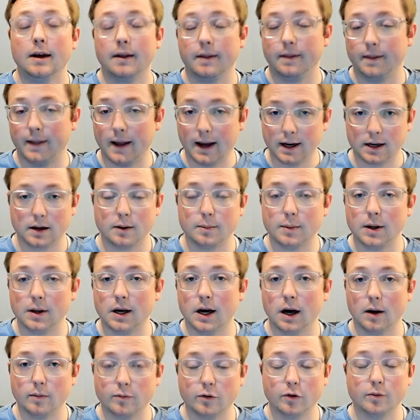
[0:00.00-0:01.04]
that can be a
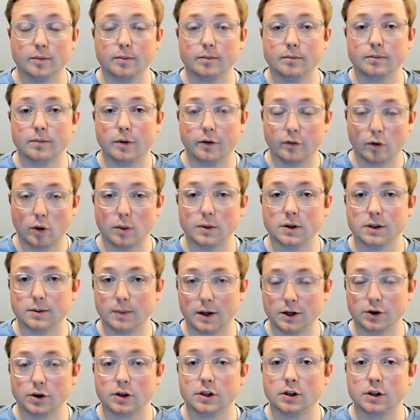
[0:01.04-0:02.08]
helpful performance
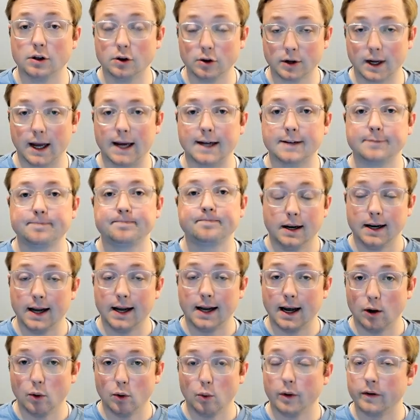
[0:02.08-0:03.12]
metric to look at.
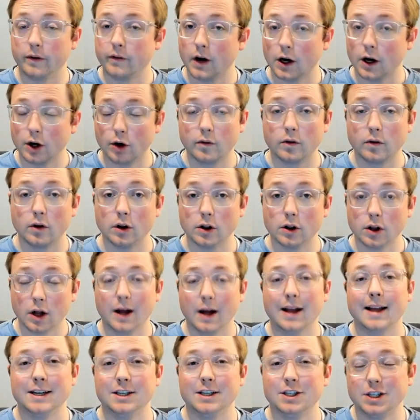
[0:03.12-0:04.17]
Now, we've gone over a
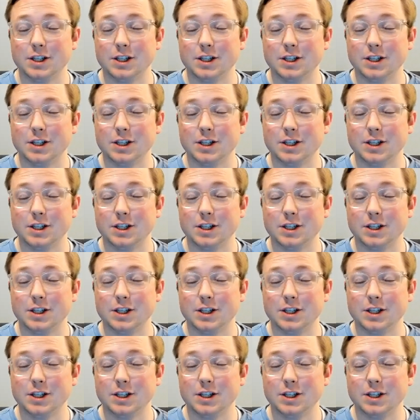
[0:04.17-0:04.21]
lot in